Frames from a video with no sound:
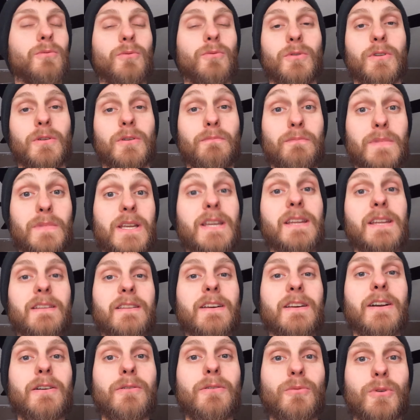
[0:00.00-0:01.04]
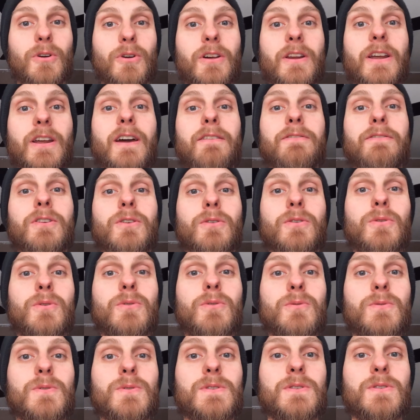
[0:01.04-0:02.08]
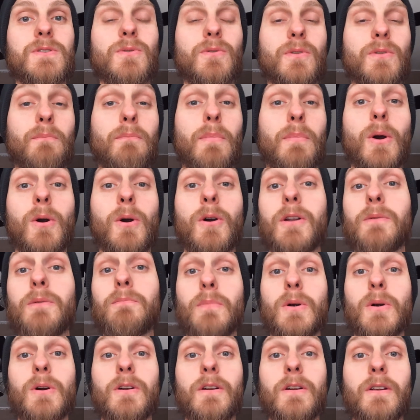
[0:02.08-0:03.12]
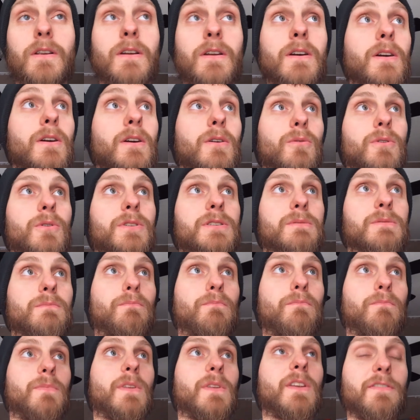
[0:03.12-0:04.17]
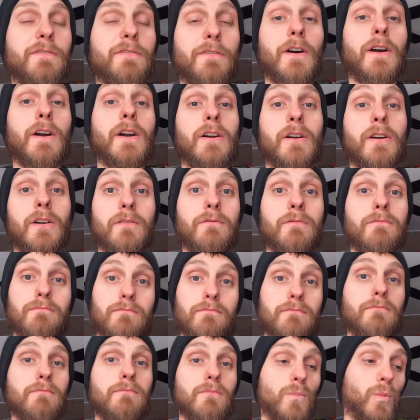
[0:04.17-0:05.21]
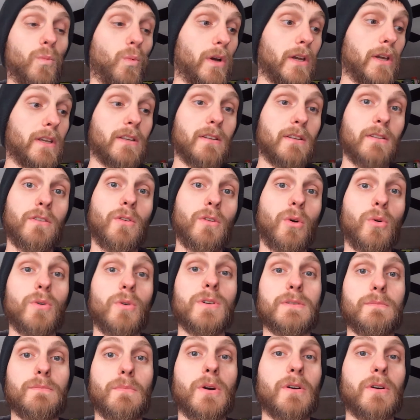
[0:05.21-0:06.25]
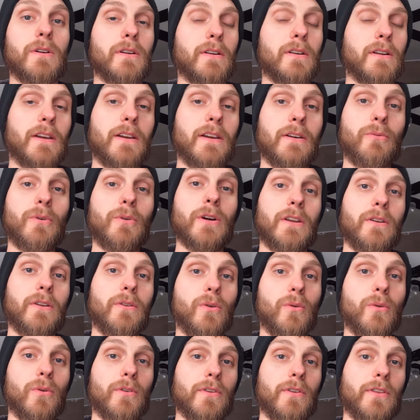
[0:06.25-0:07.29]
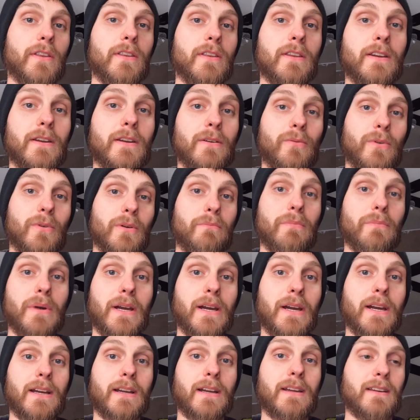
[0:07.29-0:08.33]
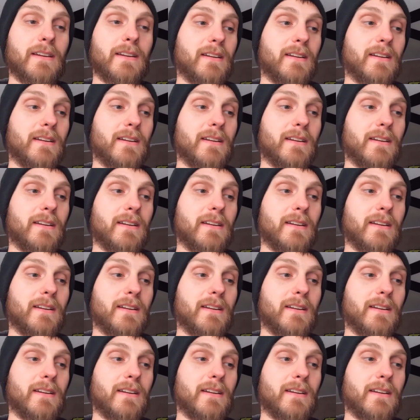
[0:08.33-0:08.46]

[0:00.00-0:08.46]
We're meeting there. We're going to have a cruise to the barn in Burrton, which this fire went towards Burrton. It went north and then it went back